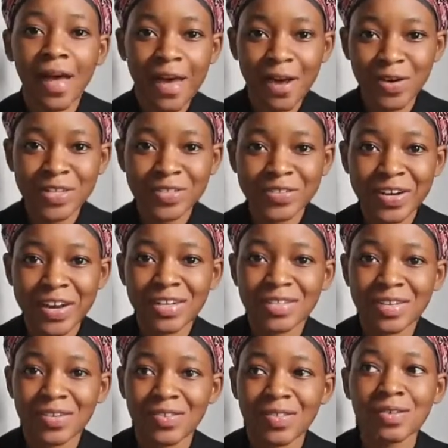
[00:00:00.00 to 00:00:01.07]
I once
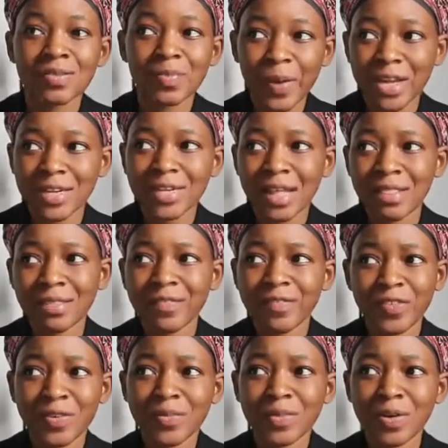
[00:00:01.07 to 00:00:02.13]
reacted to the spider and the
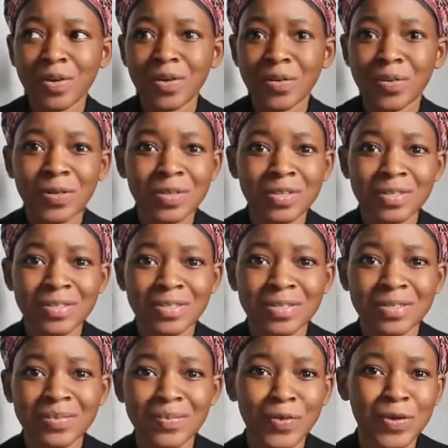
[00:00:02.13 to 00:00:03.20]
female was
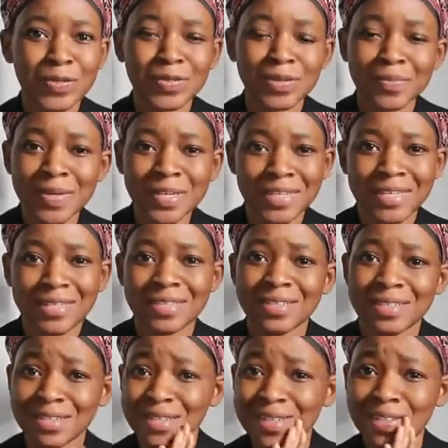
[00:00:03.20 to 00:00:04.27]
more
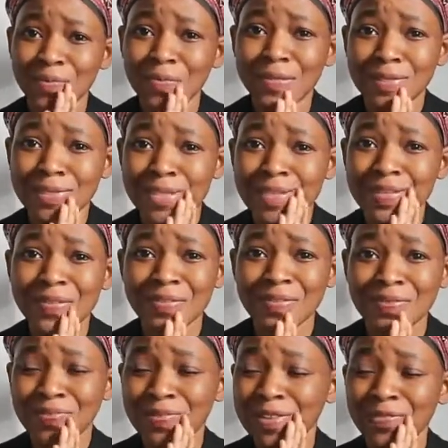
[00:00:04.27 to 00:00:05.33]
dominant. The
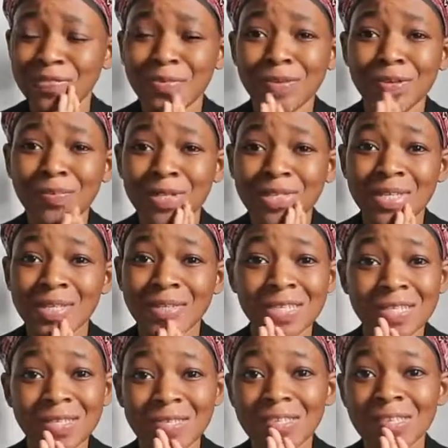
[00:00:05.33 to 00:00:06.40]
mosquito, the female
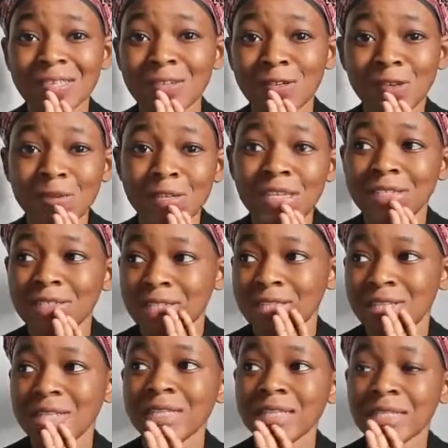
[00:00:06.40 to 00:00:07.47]
mosquito is also dominant
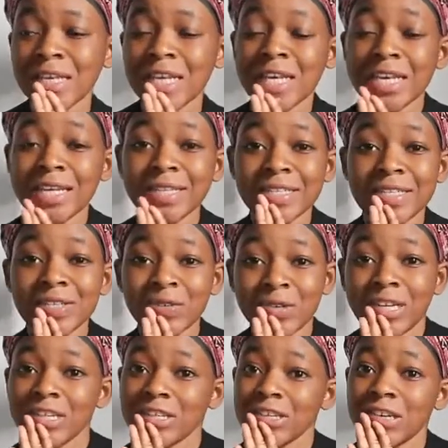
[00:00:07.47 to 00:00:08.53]
in this
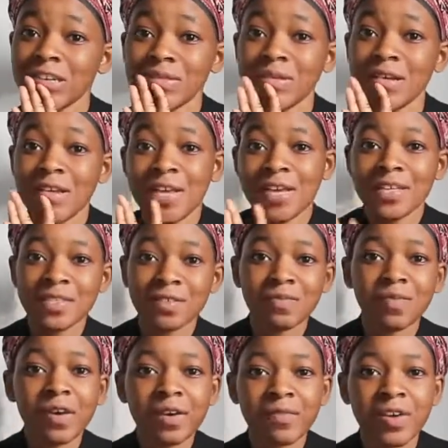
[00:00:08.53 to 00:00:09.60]
situation. It's
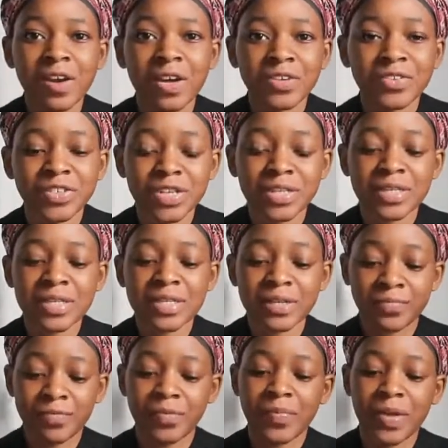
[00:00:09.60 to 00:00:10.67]
very, very interesting
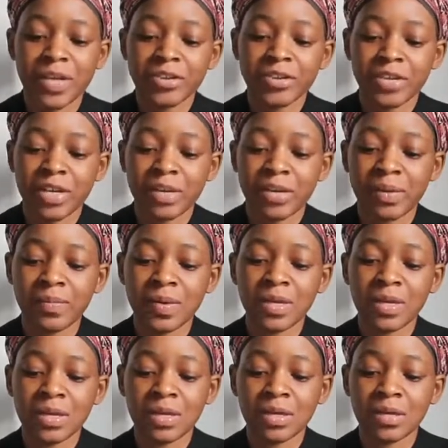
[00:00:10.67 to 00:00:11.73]
information. I
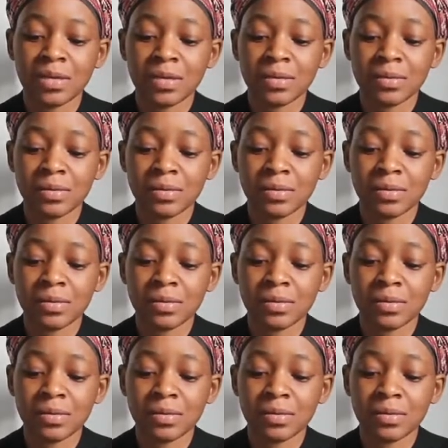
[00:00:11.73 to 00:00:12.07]
mean,